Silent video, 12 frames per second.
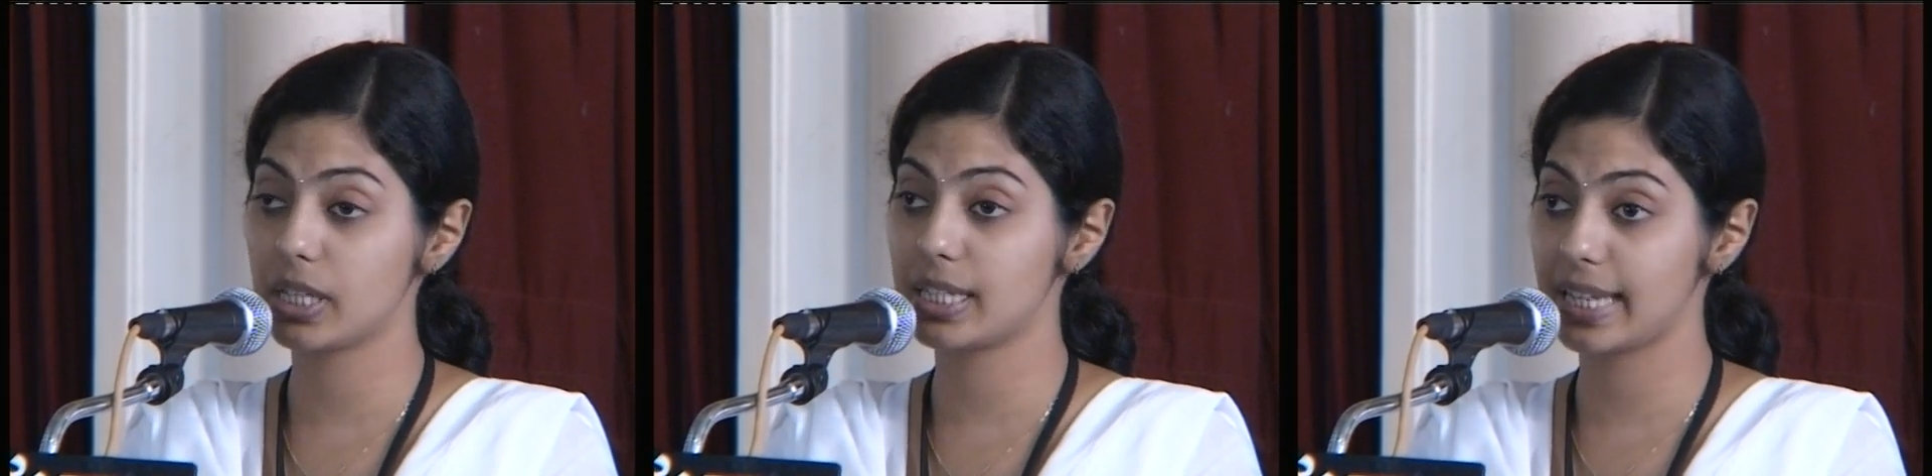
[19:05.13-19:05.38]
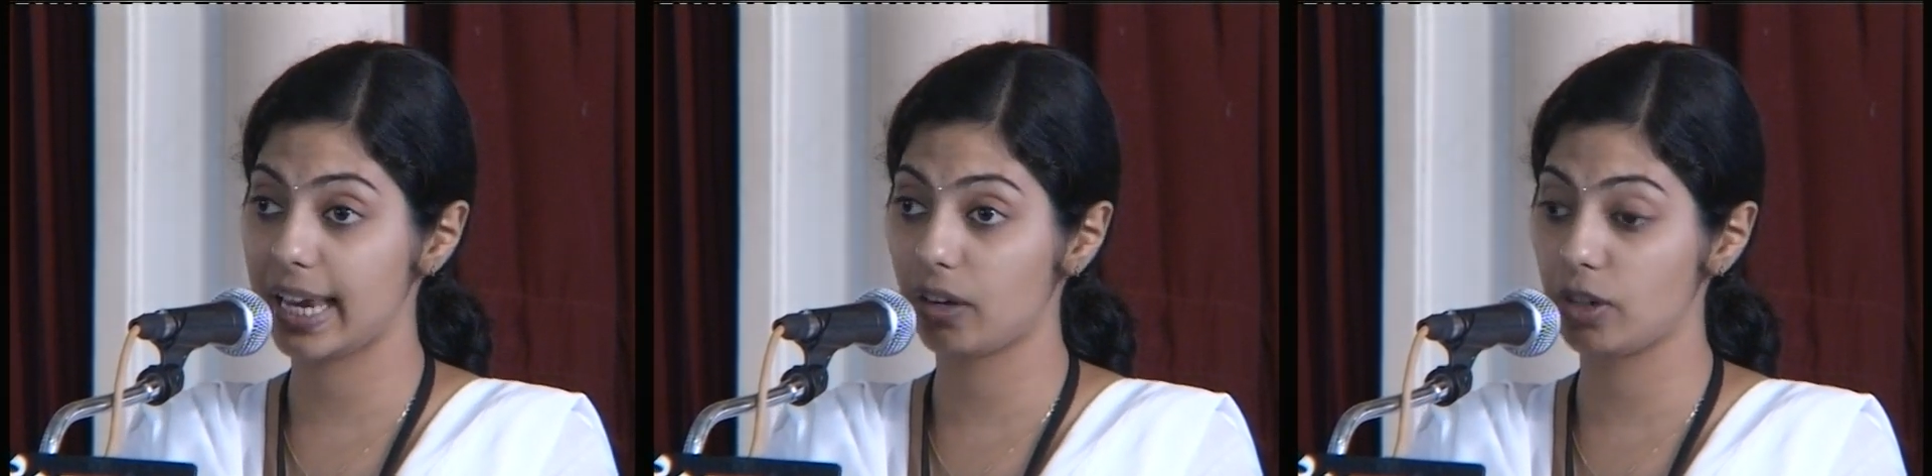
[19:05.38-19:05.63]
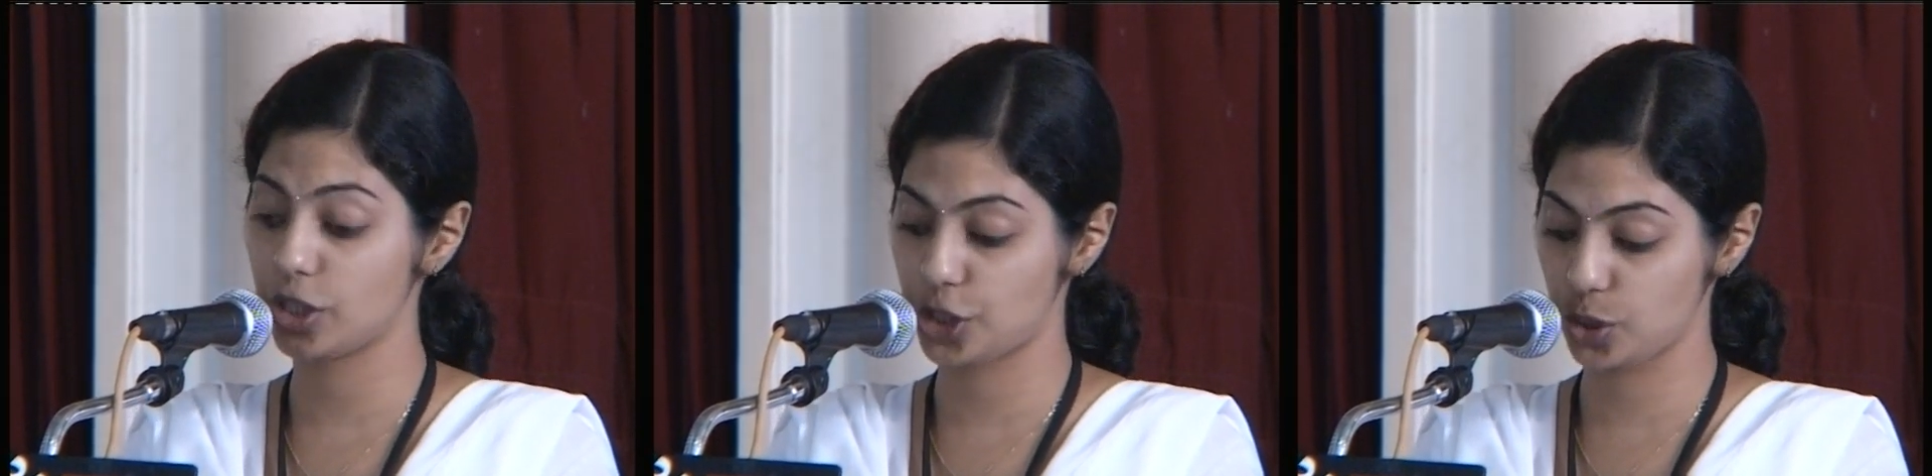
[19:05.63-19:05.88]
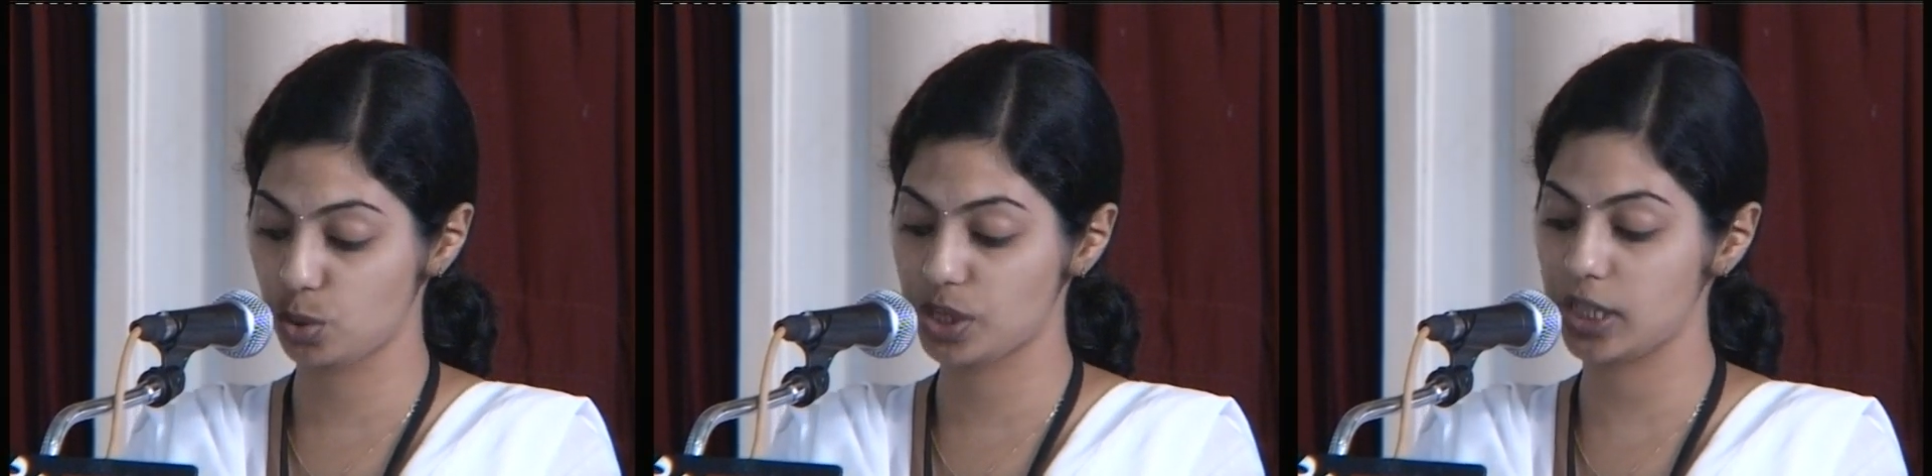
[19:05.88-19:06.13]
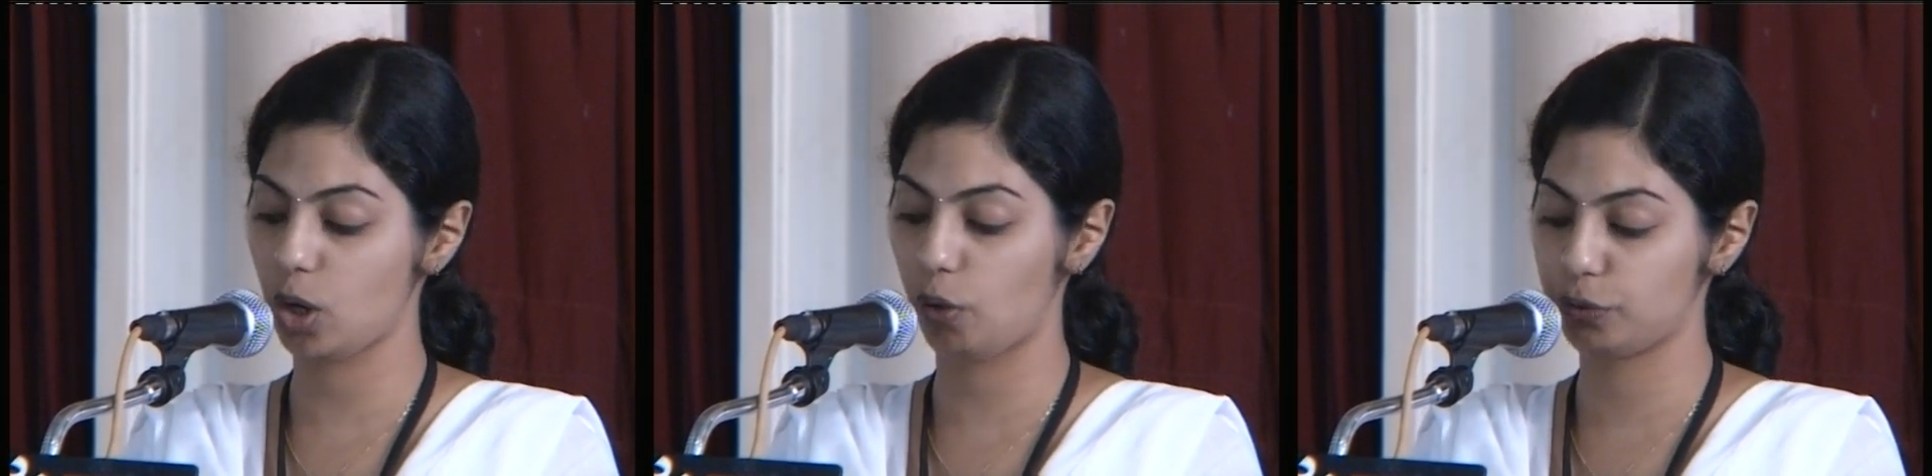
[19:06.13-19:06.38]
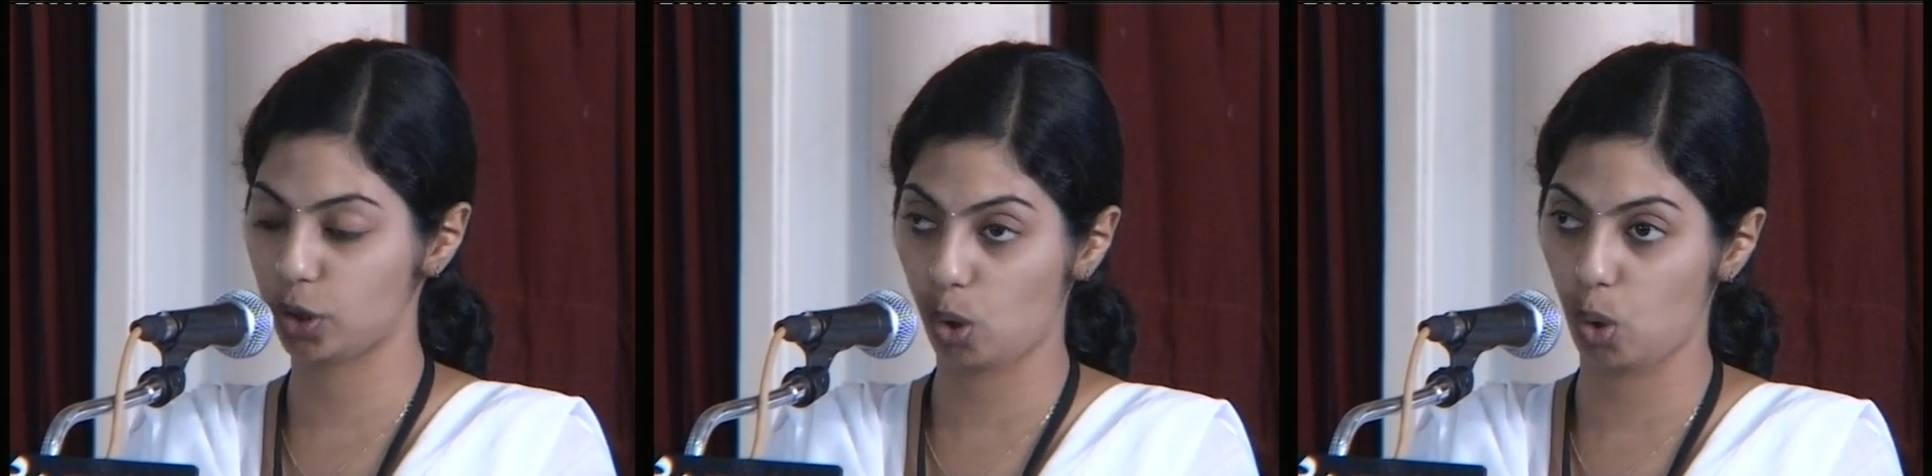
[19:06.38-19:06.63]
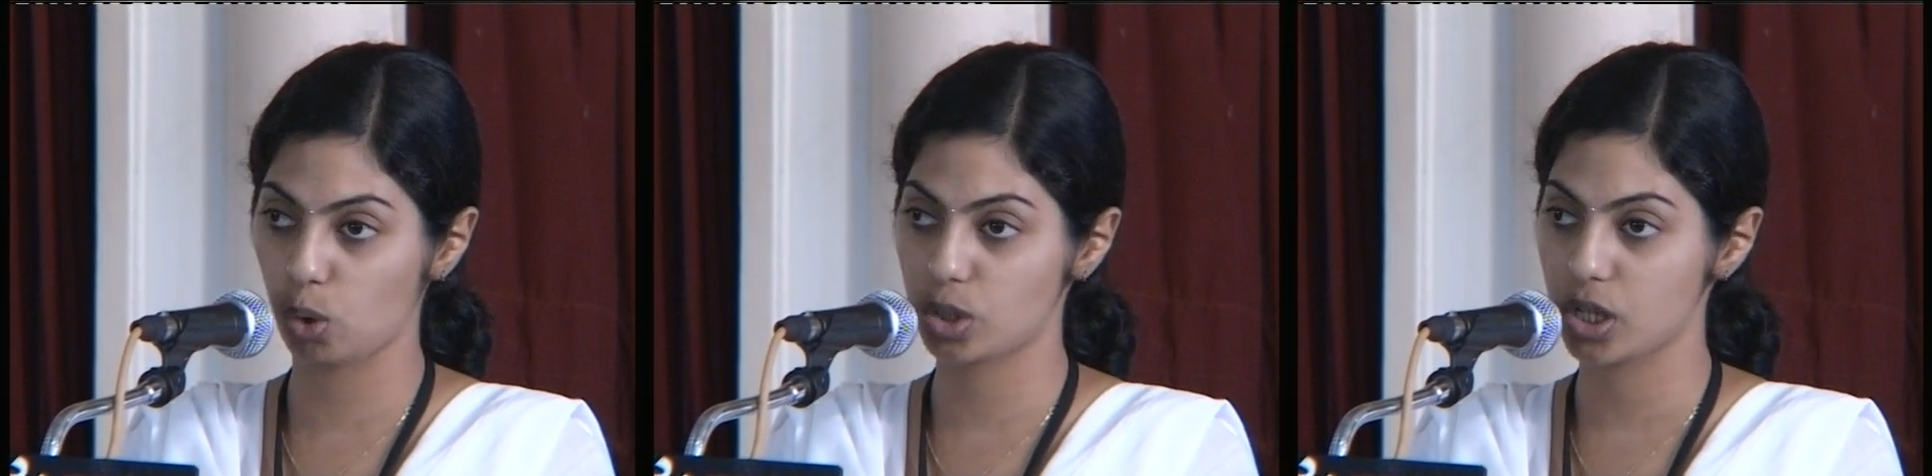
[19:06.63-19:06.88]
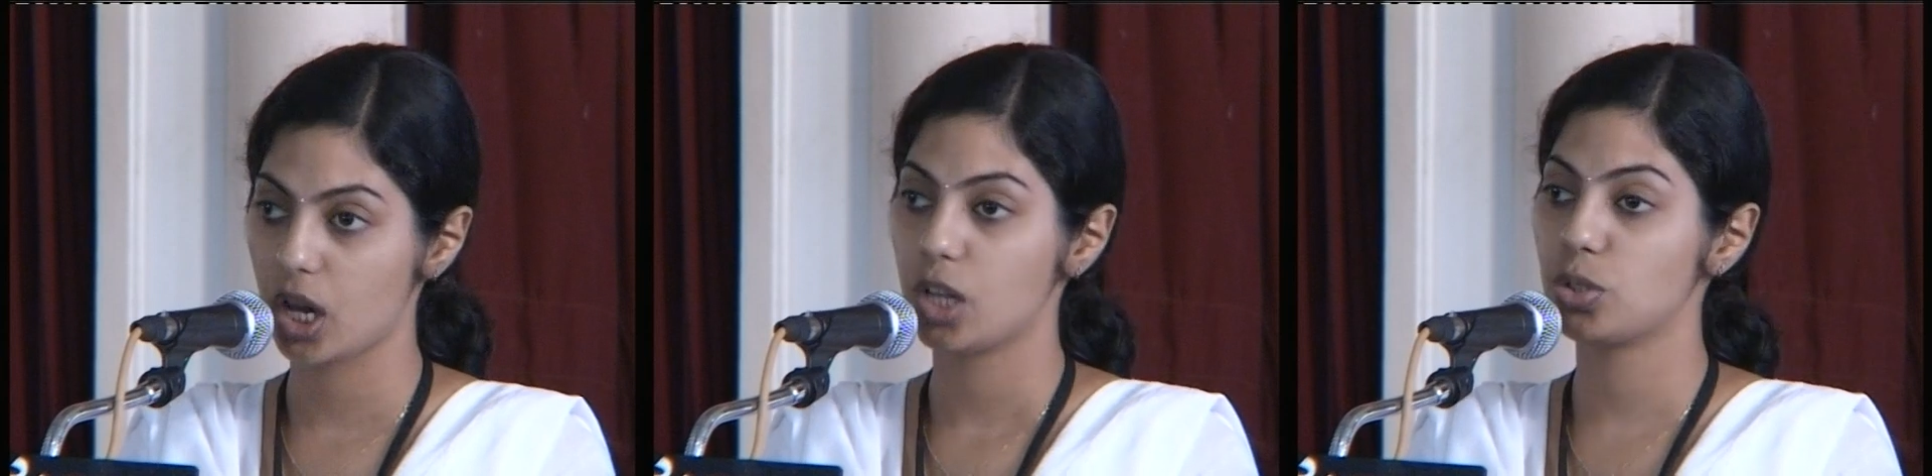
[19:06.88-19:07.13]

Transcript: a sacred duty of the court